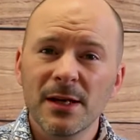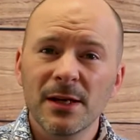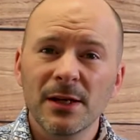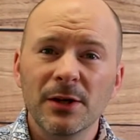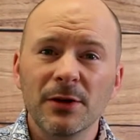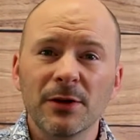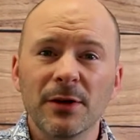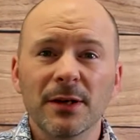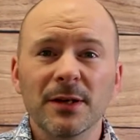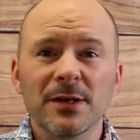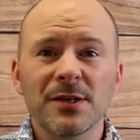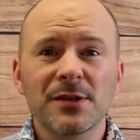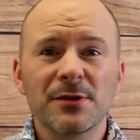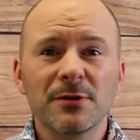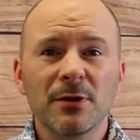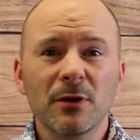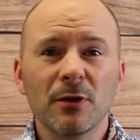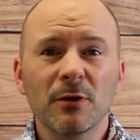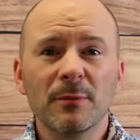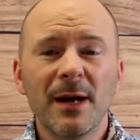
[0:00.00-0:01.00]
you're going to
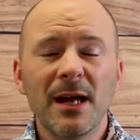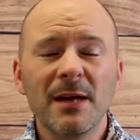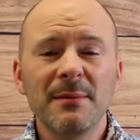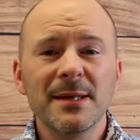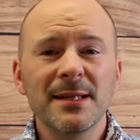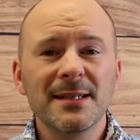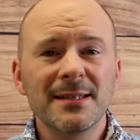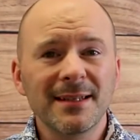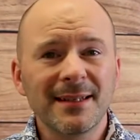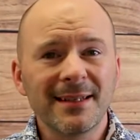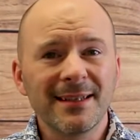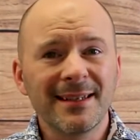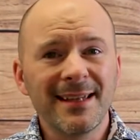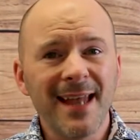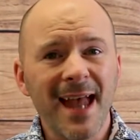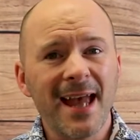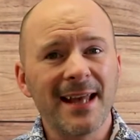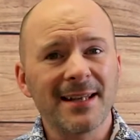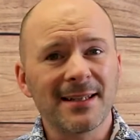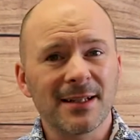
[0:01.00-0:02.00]
struggle maybe to
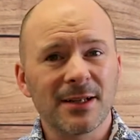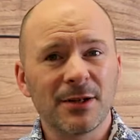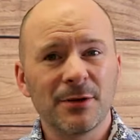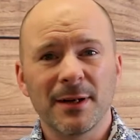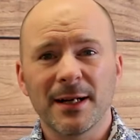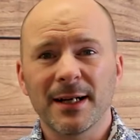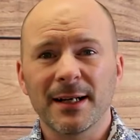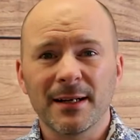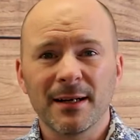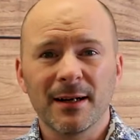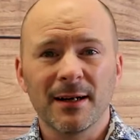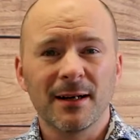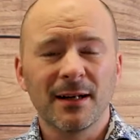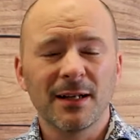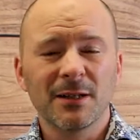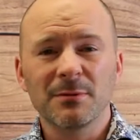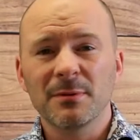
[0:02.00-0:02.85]
get a credit card,